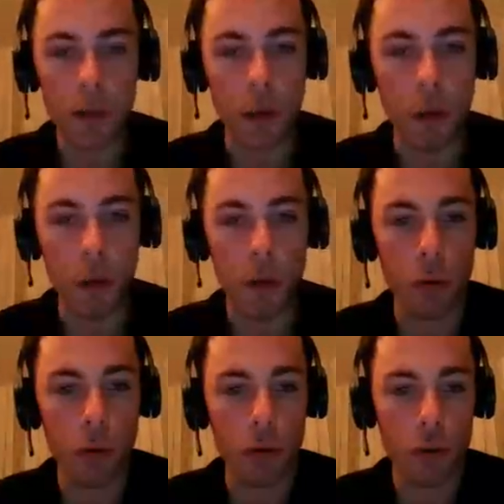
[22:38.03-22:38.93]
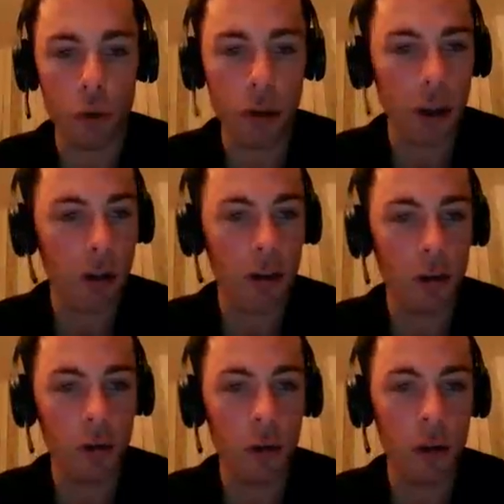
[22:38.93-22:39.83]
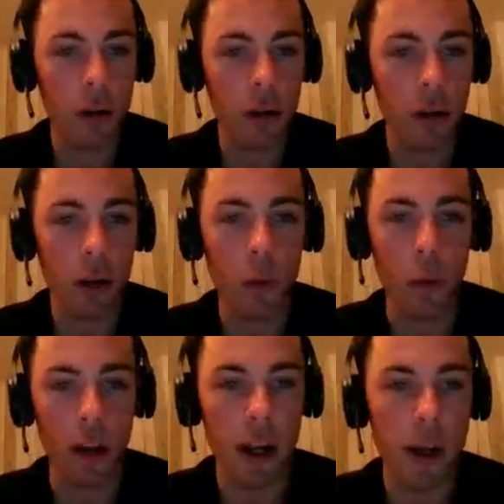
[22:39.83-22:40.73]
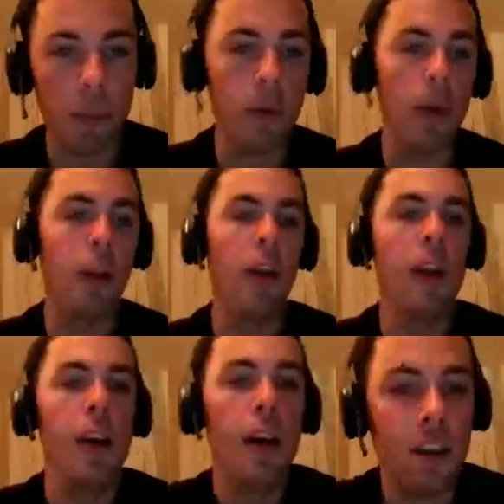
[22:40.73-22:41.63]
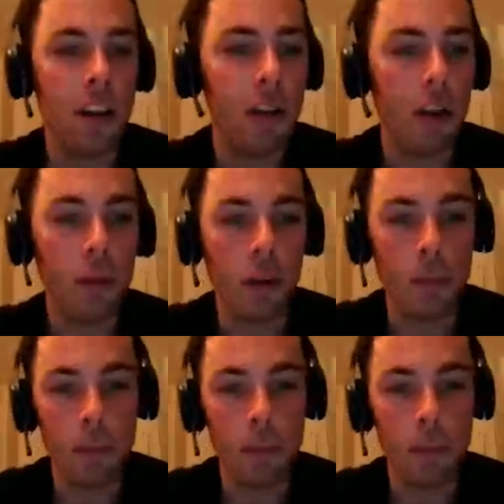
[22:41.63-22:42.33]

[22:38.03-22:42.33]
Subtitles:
So doing only 1 lap, give them